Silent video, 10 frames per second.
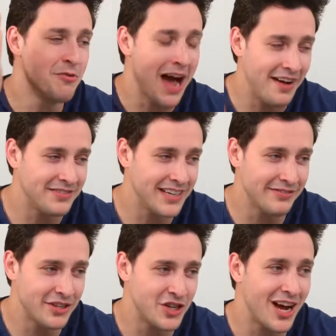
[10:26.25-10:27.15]
You have to
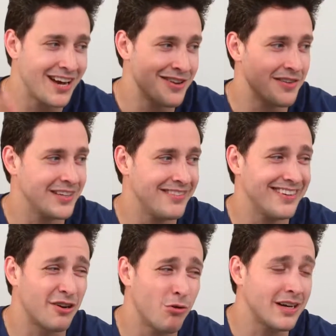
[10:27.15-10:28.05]
give the shot, you have to give
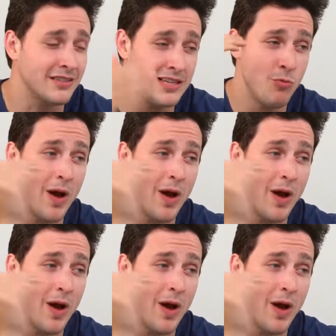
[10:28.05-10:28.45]
it quickly,